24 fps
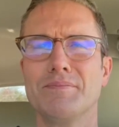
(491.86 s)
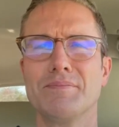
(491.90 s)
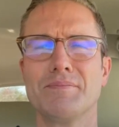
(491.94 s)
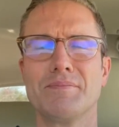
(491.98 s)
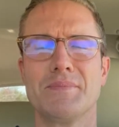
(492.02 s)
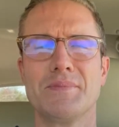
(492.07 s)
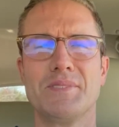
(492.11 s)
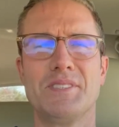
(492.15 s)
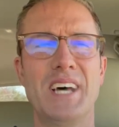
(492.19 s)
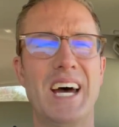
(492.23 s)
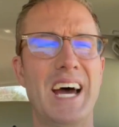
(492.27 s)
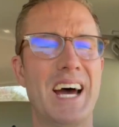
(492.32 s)

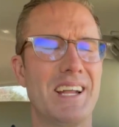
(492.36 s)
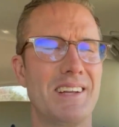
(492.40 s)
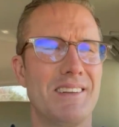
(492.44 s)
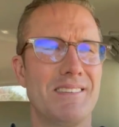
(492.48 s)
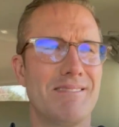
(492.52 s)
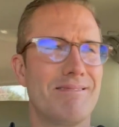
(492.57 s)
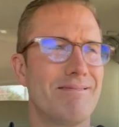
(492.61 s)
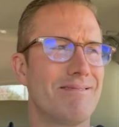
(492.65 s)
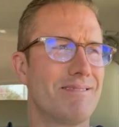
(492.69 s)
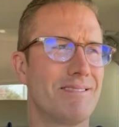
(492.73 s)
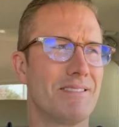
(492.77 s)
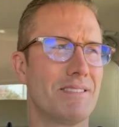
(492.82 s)

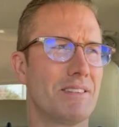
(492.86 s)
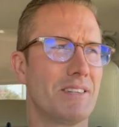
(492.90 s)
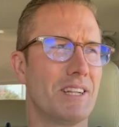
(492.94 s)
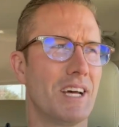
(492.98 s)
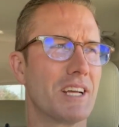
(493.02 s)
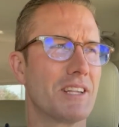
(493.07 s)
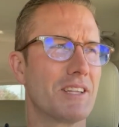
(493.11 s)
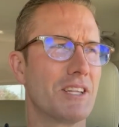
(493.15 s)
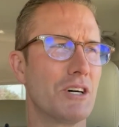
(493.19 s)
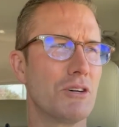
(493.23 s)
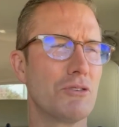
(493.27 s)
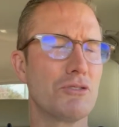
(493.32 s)

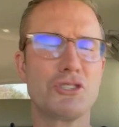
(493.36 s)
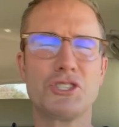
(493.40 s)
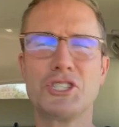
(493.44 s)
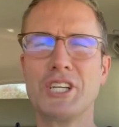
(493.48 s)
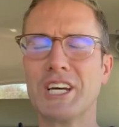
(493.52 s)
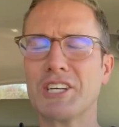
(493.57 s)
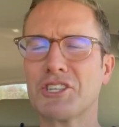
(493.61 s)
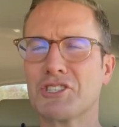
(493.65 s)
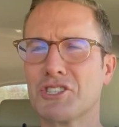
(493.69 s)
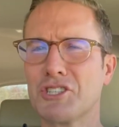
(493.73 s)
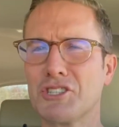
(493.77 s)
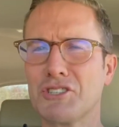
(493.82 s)
Those
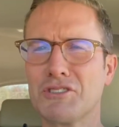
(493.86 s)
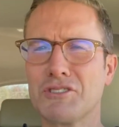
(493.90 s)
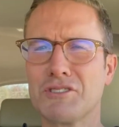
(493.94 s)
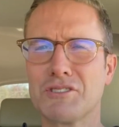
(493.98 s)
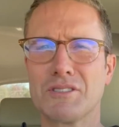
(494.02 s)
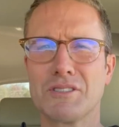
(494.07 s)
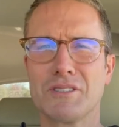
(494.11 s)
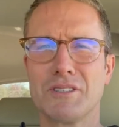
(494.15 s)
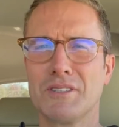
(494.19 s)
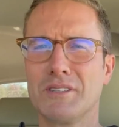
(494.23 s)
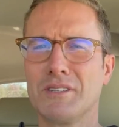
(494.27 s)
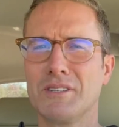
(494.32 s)
gestures,
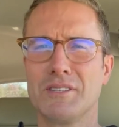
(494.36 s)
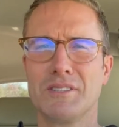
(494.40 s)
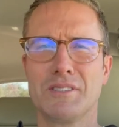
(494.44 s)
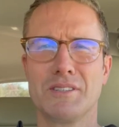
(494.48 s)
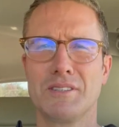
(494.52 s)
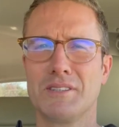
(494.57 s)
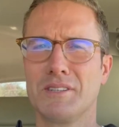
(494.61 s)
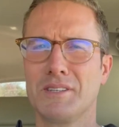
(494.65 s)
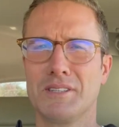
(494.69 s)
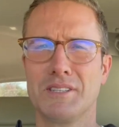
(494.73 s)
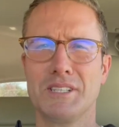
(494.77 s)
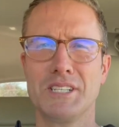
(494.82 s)

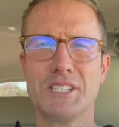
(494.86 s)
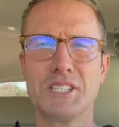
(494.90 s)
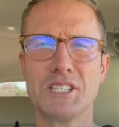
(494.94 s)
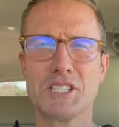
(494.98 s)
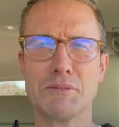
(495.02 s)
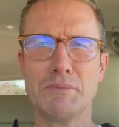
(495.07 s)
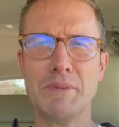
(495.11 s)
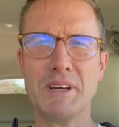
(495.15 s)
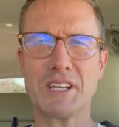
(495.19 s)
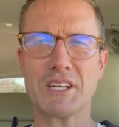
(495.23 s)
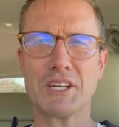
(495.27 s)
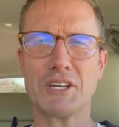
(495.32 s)
they
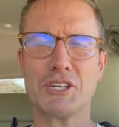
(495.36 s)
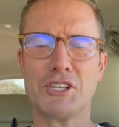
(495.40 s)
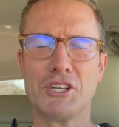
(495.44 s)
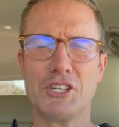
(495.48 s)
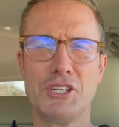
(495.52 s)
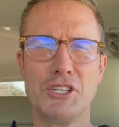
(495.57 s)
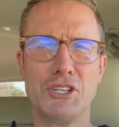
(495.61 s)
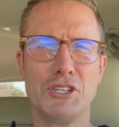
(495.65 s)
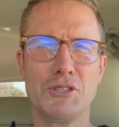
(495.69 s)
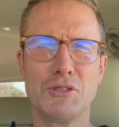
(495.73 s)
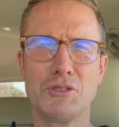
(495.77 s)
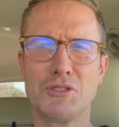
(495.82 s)
just make a
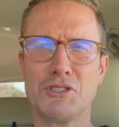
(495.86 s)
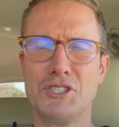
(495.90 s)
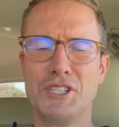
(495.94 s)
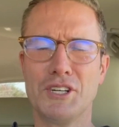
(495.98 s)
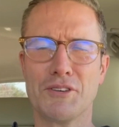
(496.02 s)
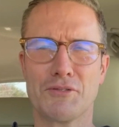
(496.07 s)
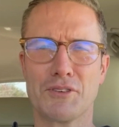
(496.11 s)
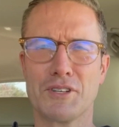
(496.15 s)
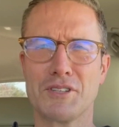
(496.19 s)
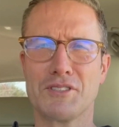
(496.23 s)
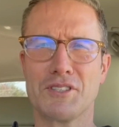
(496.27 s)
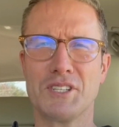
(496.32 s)
huge
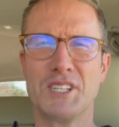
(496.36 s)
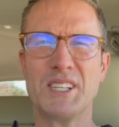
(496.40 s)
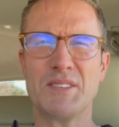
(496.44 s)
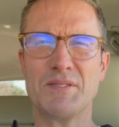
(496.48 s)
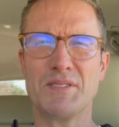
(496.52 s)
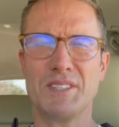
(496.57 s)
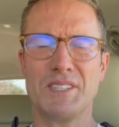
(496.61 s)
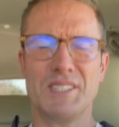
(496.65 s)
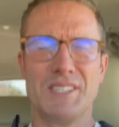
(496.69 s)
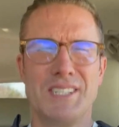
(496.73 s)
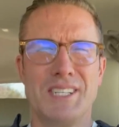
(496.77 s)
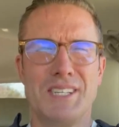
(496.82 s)
difference. And
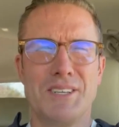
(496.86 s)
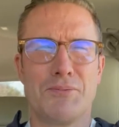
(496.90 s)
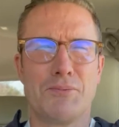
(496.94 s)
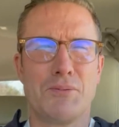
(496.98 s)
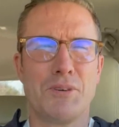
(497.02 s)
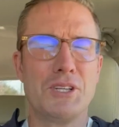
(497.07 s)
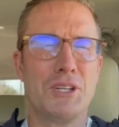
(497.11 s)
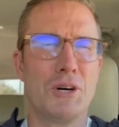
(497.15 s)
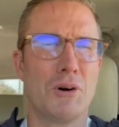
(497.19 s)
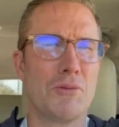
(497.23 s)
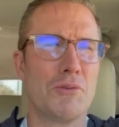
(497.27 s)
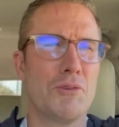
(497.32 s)
even if
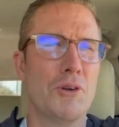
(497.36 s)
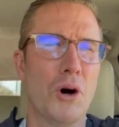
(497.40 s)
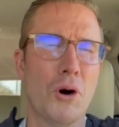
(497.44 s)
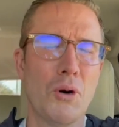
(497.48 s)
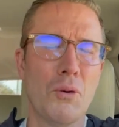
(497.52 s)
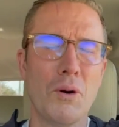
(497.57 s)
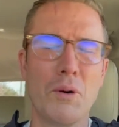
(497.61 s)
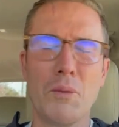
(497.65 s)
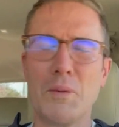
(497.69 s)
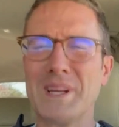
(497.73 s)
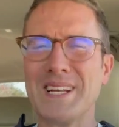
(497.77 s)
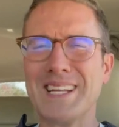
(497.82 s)
we don't know
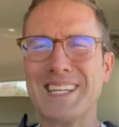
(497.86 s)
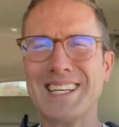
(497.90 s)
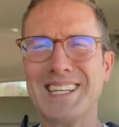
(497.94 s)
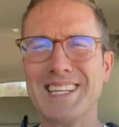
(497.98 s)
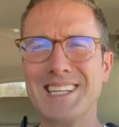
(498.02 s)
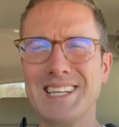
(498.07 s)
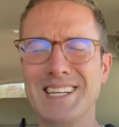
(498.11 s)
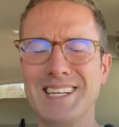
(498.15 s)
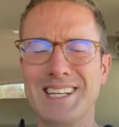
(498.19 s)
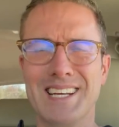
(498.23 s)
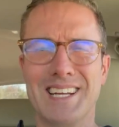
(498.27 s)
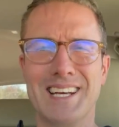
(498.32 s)
what we
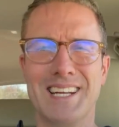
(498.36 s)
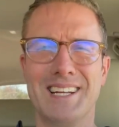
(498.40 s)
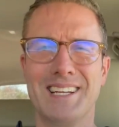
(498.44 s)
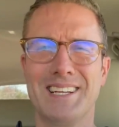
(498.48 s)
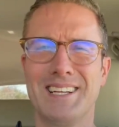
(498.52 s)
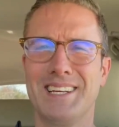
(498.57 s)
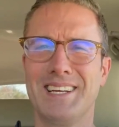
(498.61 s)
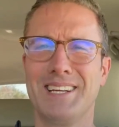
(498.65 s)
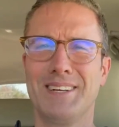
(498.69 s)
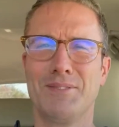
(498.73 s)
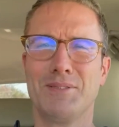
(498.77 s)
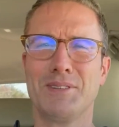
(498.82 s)
need
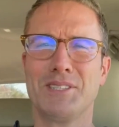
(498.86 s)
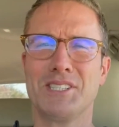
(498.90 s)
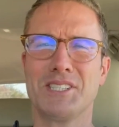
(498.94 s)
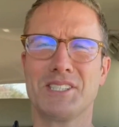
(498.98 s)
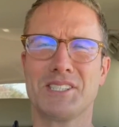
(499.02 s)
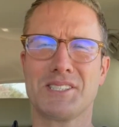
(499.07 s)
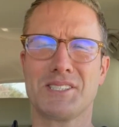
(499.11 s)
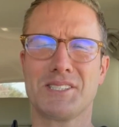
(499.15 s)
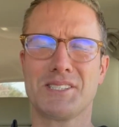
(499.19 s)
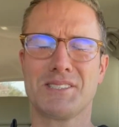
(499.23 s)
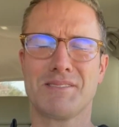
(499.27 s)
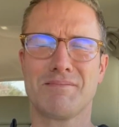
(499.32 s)
and we
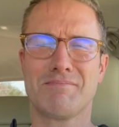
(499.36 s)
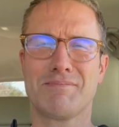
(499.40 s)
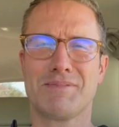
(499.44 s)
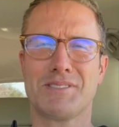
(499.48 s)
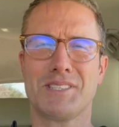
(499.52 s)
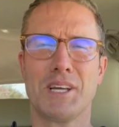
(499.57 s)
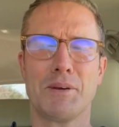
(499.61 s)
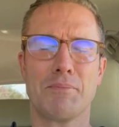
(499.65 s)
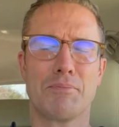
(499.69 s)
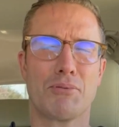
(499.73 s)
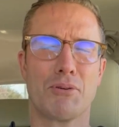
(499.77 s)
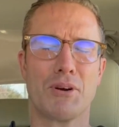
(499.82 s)
just
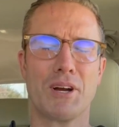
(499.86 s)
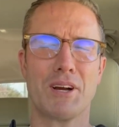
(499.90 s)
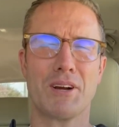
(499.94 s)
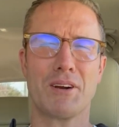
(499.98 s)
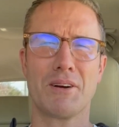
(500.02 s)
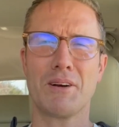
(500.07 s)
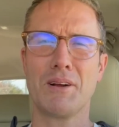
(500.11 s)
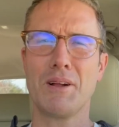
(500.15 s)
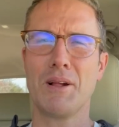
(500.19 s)
say prayer,